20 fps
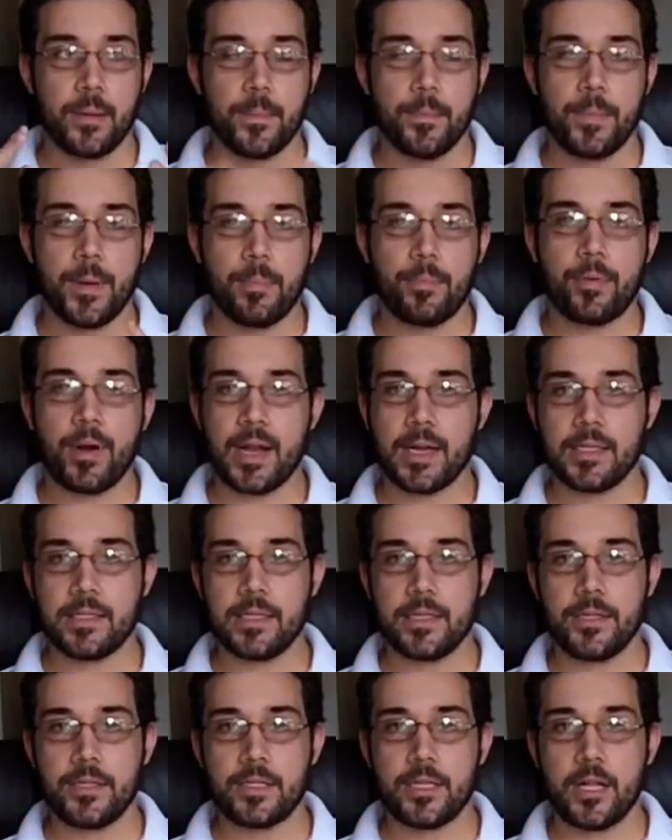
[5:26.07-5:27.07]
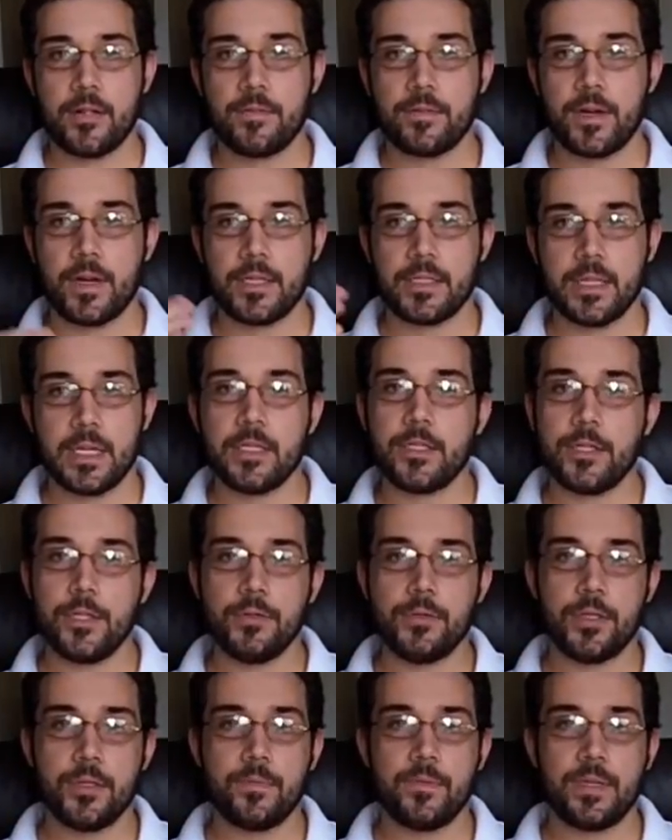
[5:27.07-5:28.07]
But practice it yourself, guys. There's
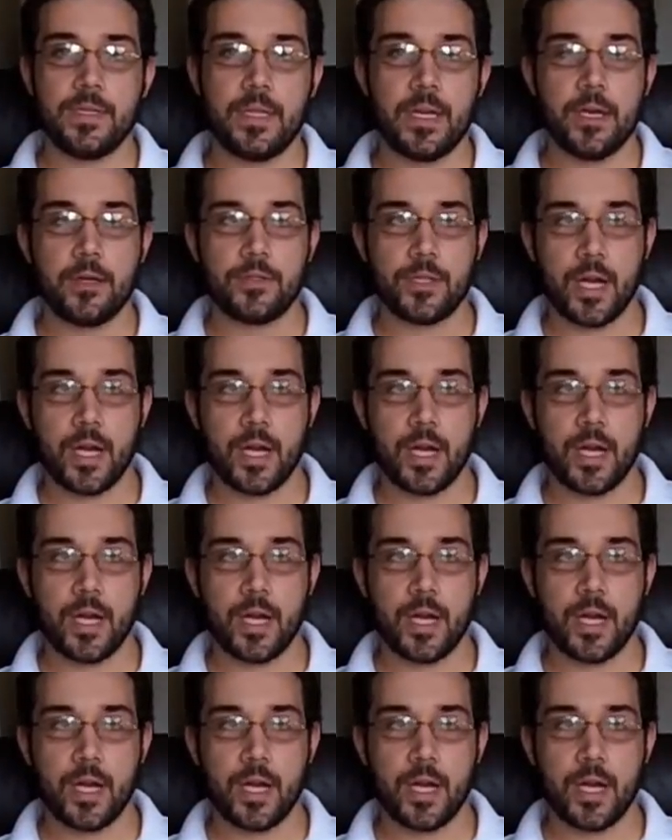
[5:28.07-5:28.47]
YouTube videos.